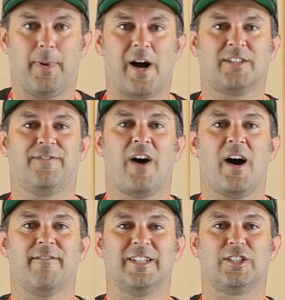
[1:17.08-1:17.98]
Box
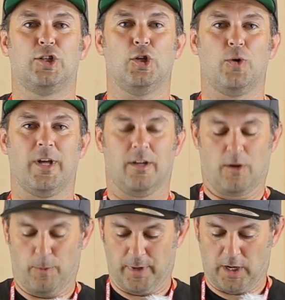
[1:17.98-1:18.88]
five, let's do it.
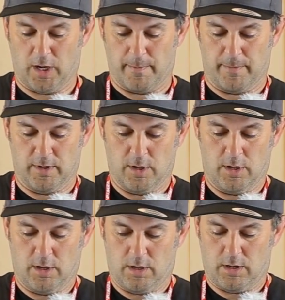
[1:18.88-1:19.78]
Open it up.
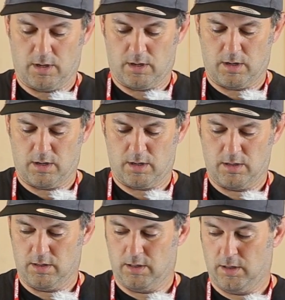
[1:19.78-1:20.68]

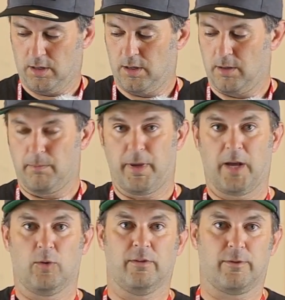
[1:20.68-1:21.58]
Oh.
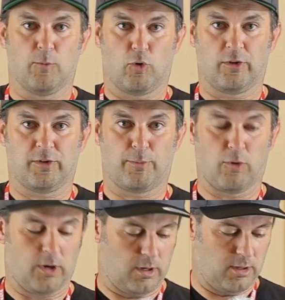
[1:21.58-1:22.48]
Penguin for moral
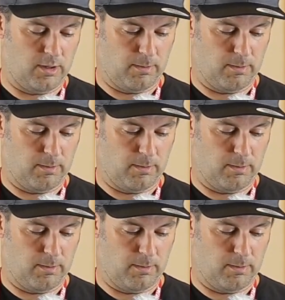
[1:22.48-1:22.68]
support.